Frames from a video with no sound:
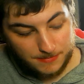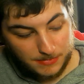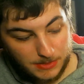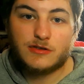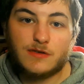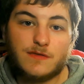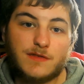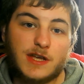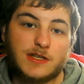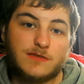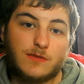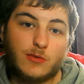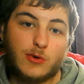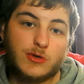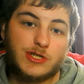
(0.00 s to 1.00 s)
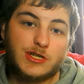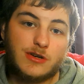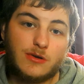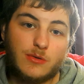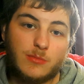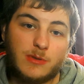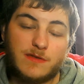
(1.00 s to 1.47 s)
So thanks for watching. I
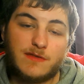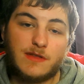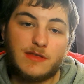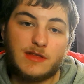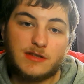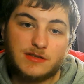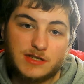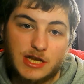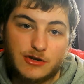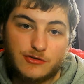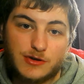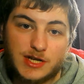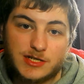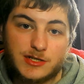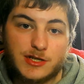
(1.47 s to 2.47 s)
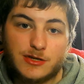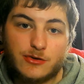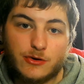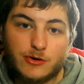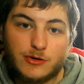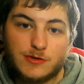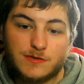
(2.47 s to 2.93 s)
hope you found this interesting
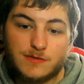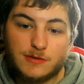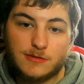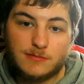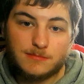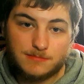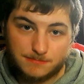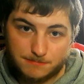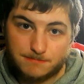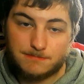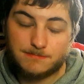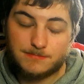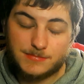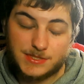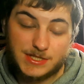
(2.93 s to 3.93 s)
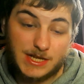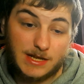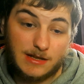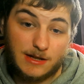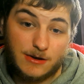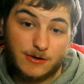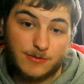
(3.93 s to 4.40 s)
or useful. See you
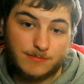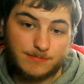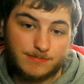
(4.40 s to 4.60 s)
later.